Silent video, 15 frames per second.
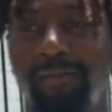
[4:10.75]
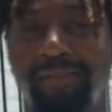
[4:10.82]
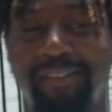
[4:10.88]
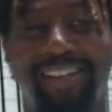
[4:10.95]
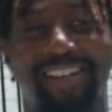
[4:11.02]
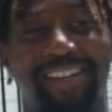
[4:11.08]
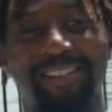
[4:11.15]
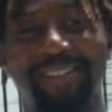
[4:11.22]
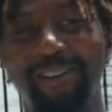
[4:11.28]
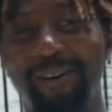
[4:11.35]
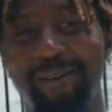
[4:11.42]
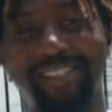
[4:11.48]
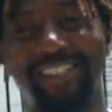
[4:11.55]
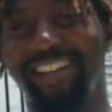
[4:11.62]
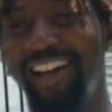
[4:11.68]
Like, you know
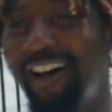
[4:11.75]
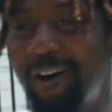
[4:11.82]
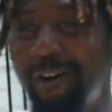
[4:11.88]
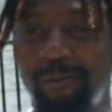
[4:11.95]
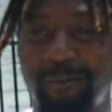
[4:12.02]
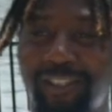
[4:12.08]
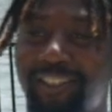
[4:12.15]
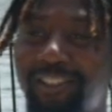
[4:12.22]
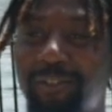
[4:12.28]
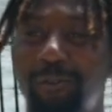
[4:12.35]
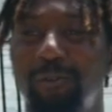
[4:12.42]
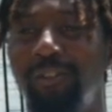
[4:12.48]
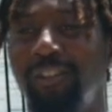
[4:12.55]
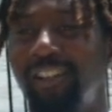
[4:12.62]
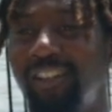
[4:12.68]
what I'm saying? I don't really
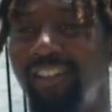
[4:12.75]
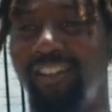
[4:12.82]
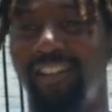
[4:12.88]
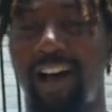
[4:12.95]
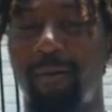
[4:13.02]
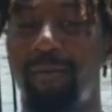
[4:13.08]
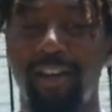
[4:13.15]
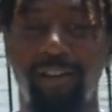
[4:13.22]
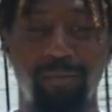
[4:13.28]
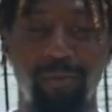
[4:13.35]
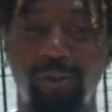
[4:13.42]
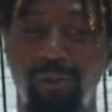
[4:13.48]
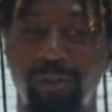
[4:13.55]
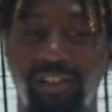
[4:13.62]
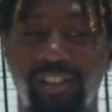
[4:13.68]
do. I make
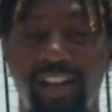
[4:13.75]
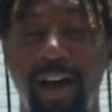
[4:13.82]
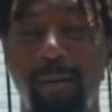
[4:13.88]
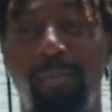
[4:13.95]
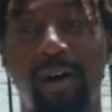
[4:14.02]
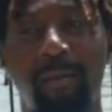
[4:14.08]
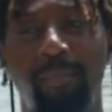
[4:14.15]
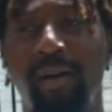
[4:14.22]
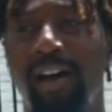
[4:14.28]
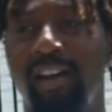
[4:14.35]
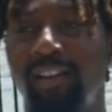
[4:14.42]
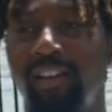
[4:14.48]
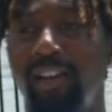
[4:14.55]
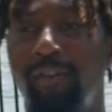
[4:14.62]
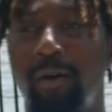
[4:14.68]
music. I pop out
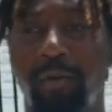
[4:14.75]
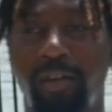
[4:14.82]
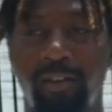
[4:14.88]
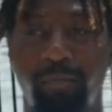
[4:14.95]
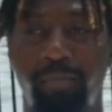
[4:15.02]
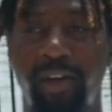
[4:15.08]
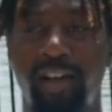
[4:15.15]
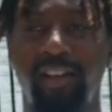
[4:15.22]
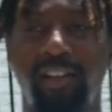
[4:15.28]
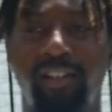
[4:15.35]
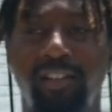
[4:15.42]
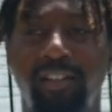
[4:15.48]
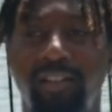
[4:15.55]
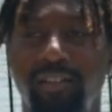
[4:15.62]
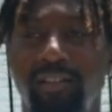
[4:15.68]
if I'm getting paid.